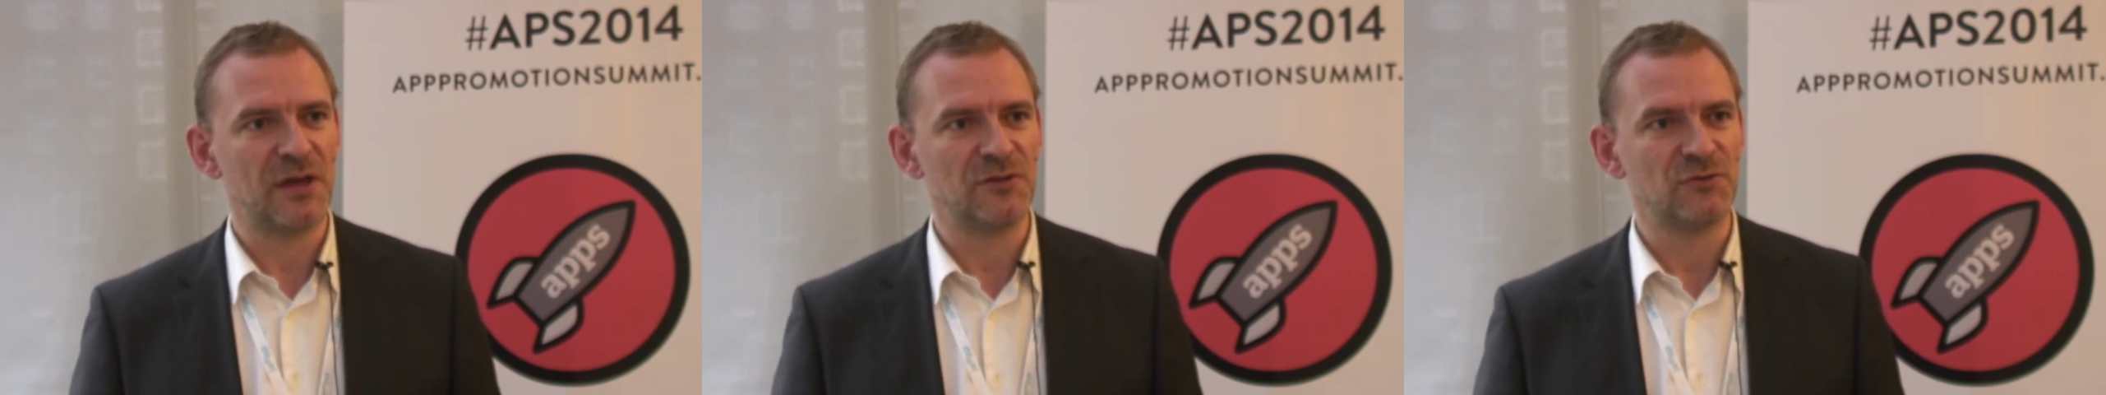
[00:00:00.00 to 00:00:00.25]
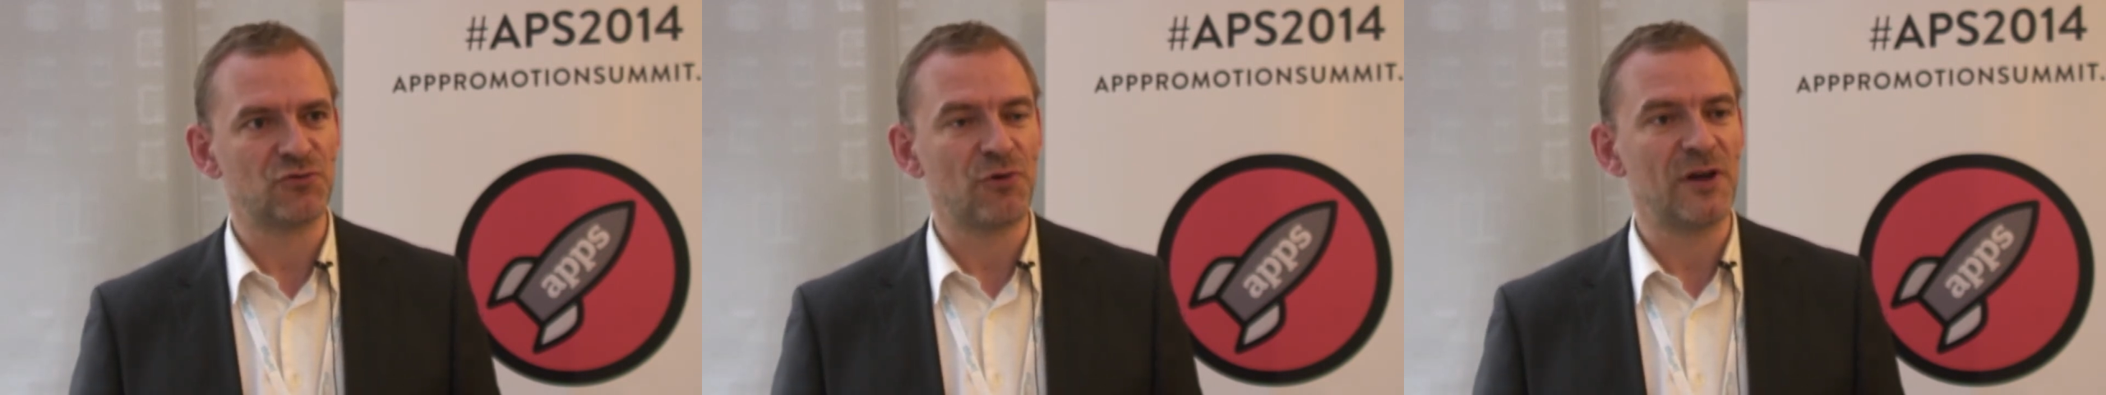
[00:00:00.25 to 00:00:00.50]

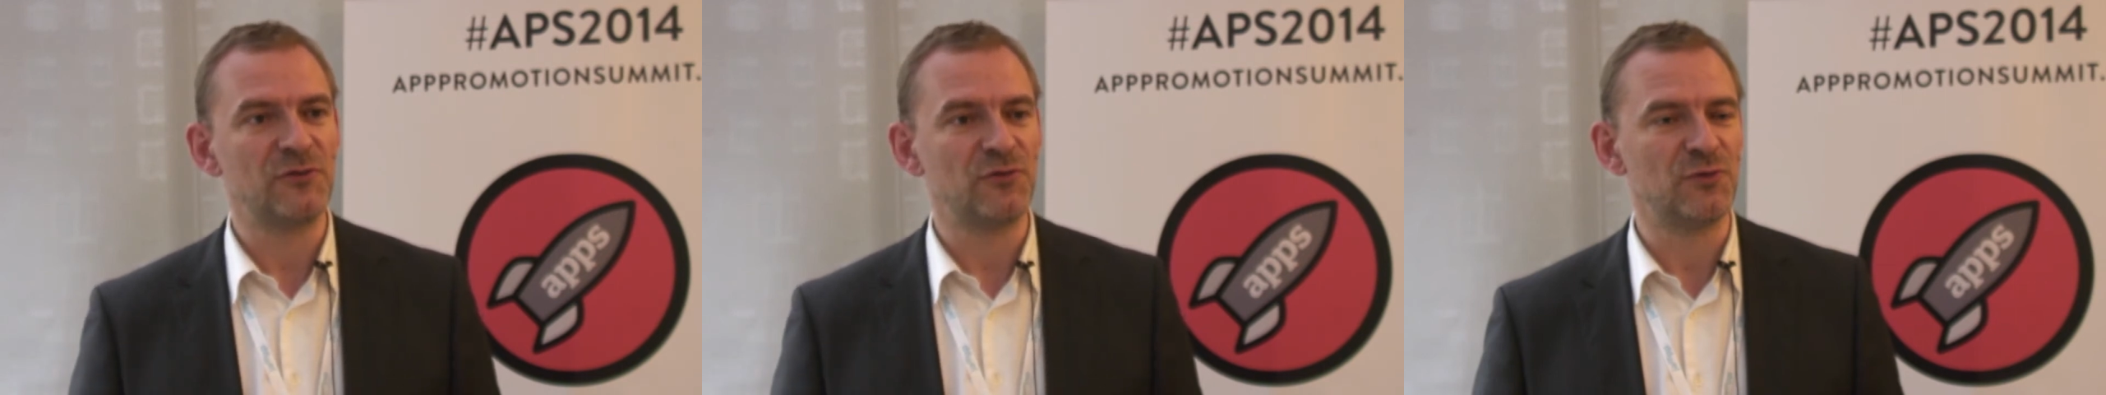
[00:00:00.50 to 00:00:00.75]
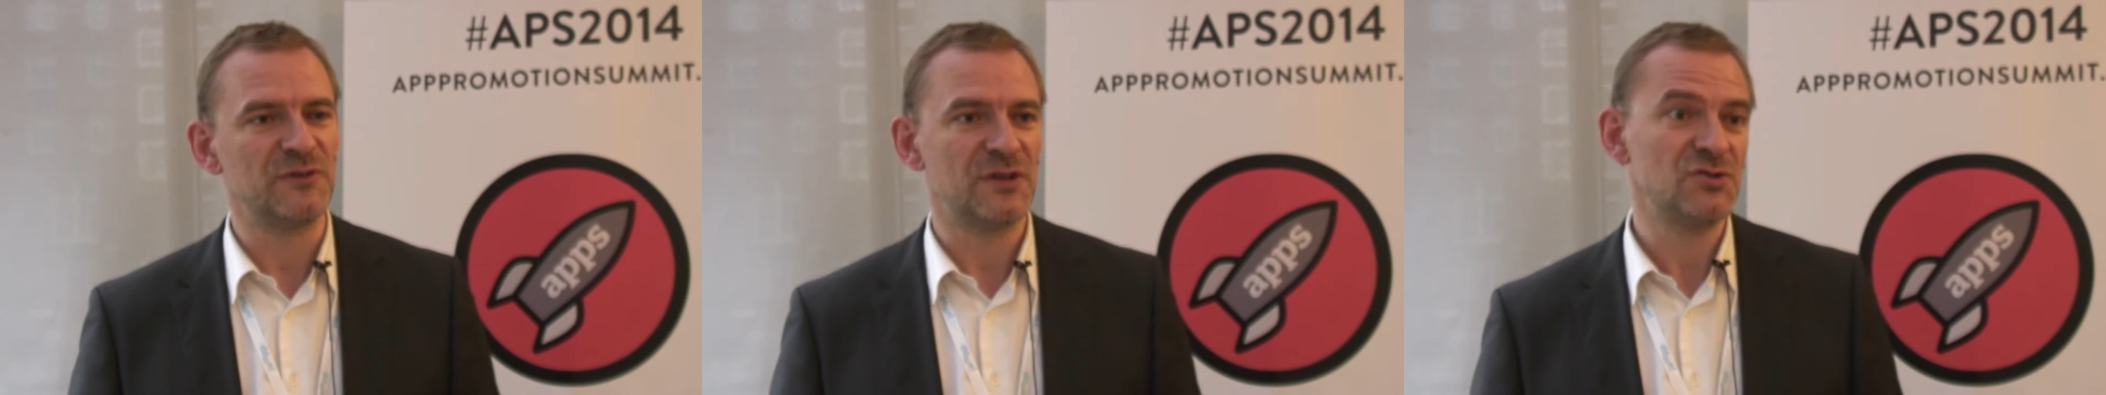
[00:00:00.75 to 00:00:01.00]
and try
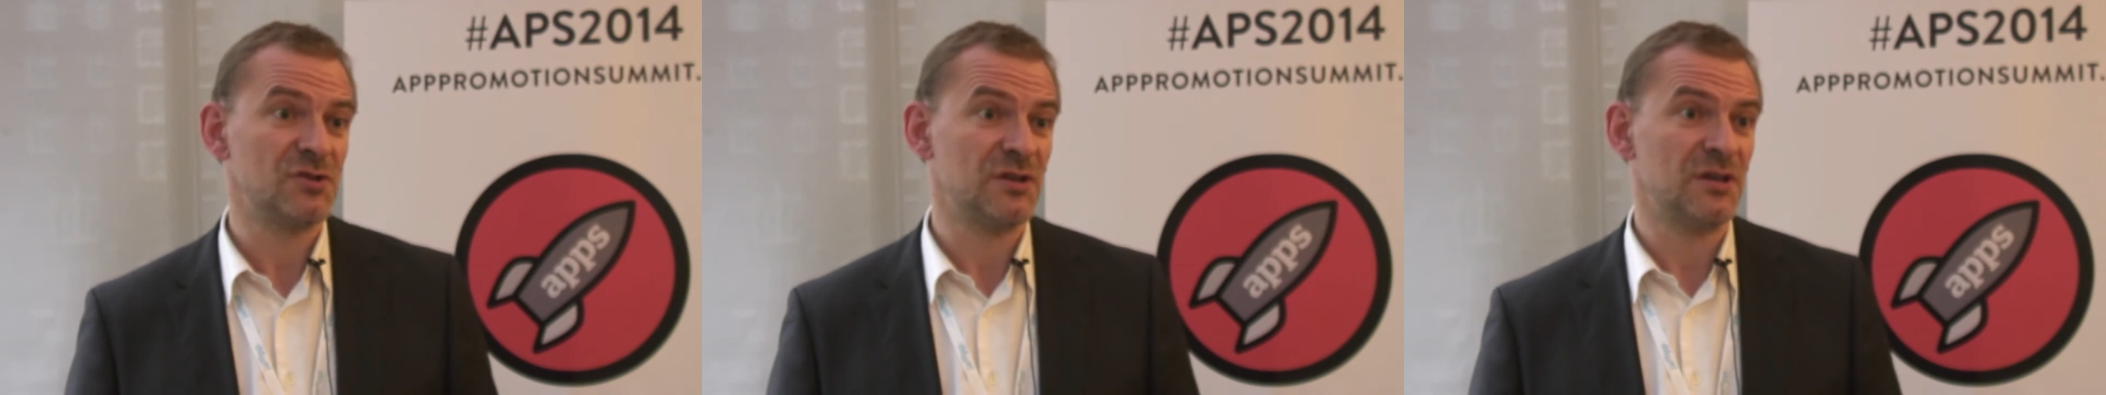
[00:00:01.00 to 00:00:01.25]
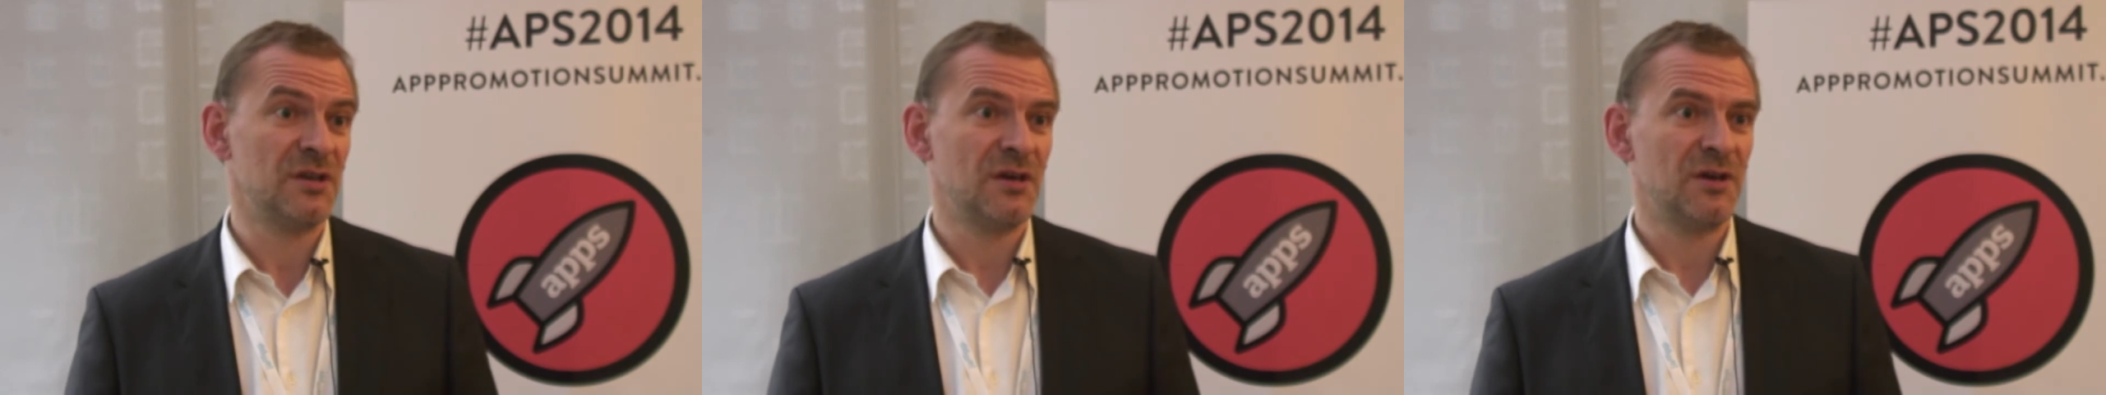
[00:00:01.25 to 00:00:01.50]
to essentially